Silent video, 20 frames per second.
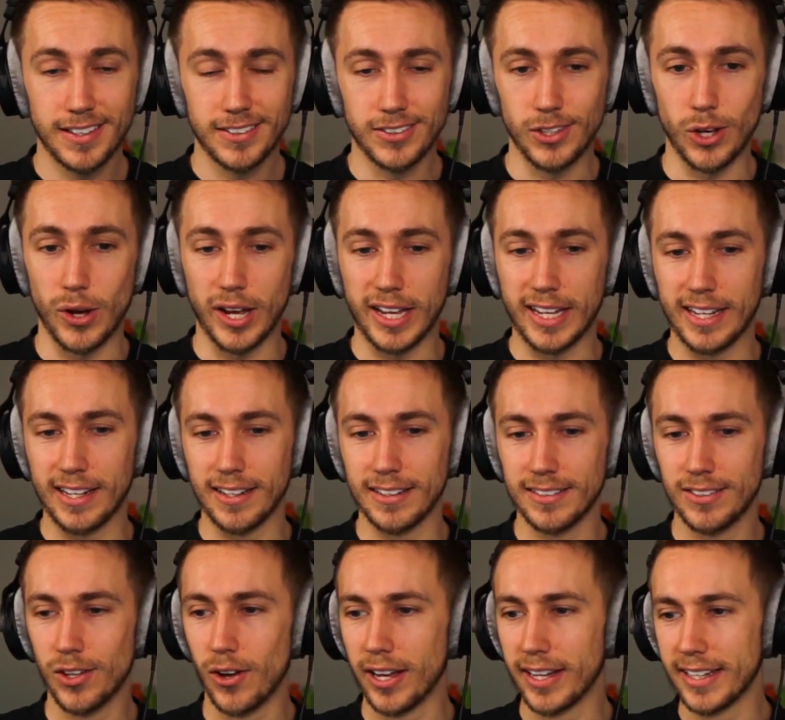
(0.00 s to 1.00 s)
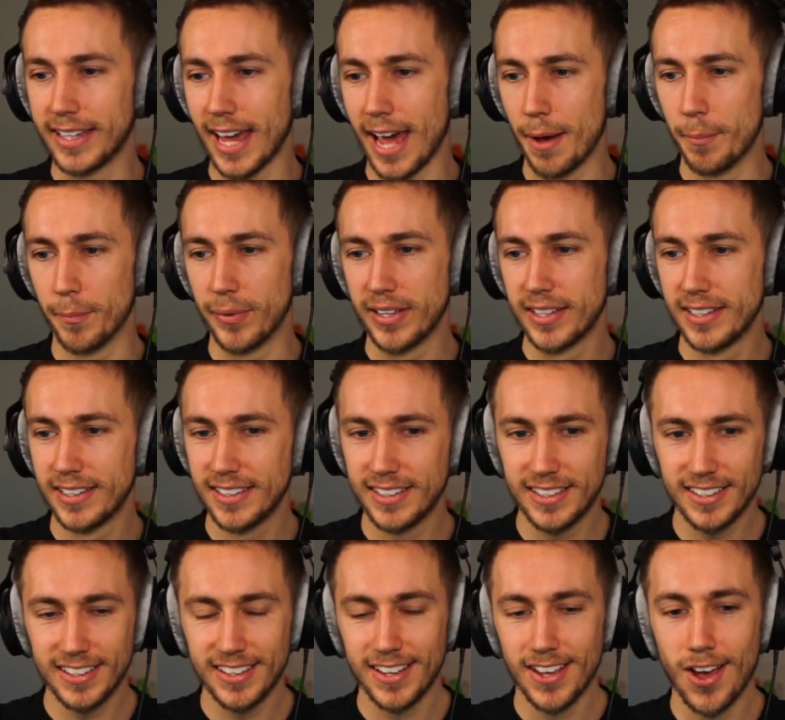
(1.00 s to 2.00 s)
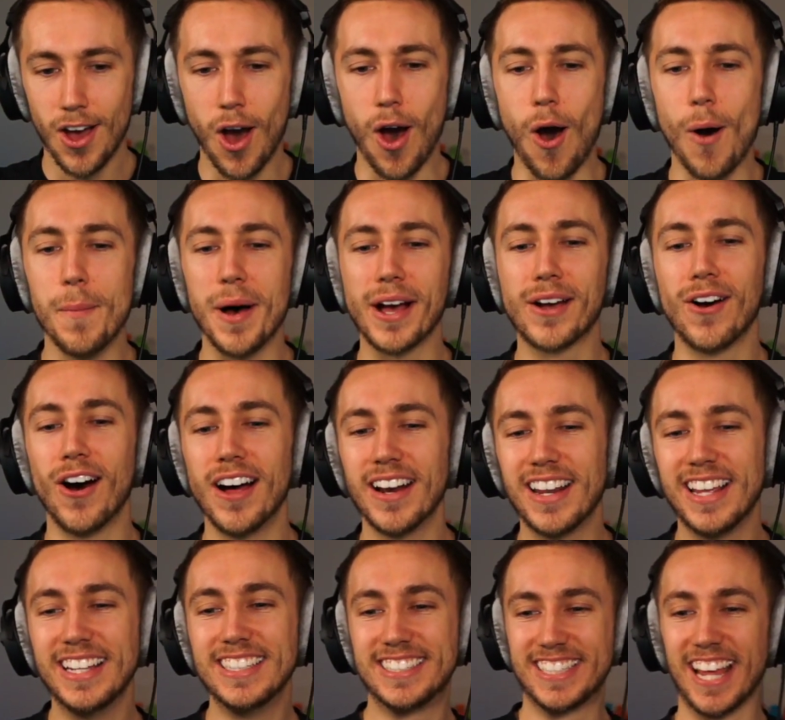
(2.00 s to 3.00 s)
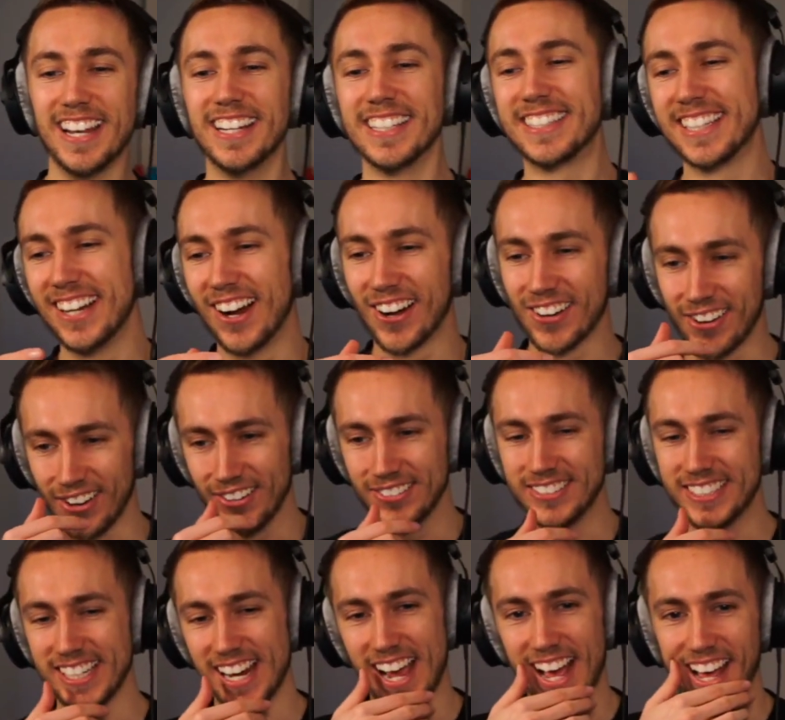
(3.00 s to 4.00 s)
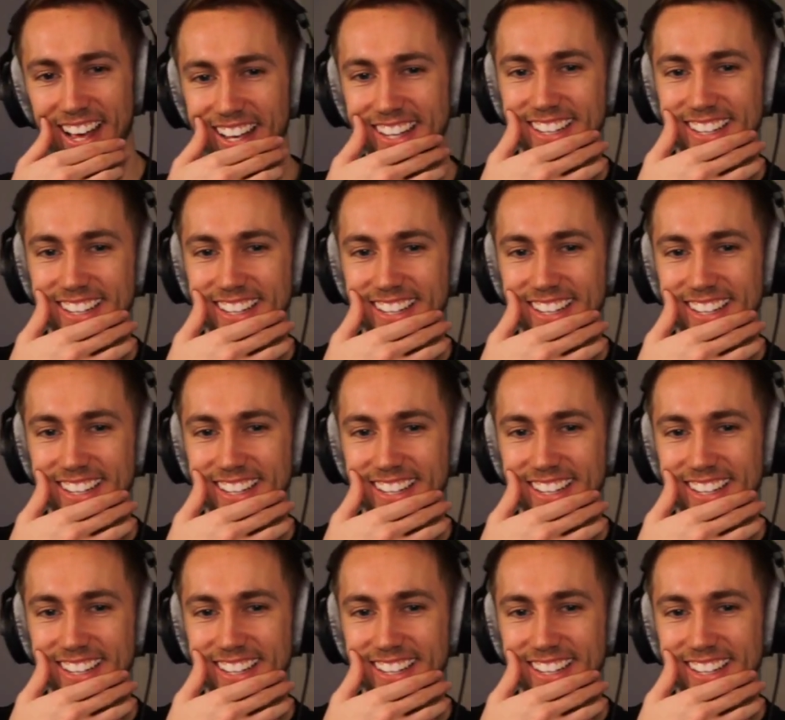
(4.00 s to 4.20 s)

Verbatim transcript: On not, in, not in camp. To the boxing gym and oh my god, he sent this in our group chat.